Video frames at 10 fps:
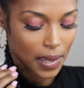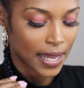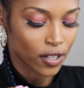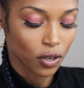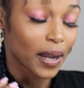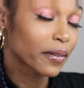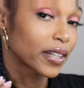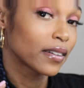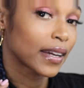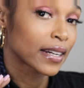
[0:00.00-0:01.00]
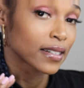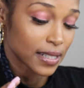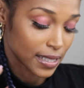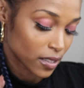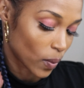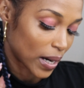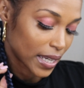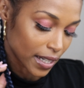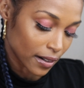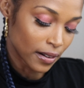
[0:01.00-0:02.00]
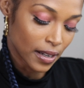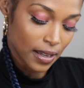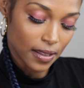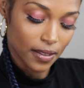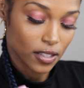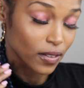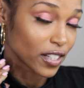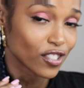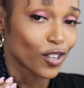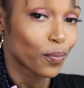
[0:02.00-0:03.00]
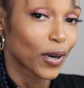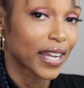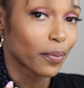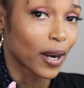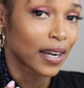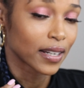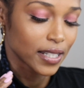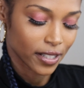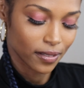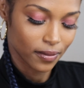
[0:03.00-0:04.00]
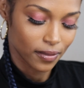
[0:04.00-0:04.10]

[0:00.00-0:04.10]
I know my real hair is right here, so there's no braid product here.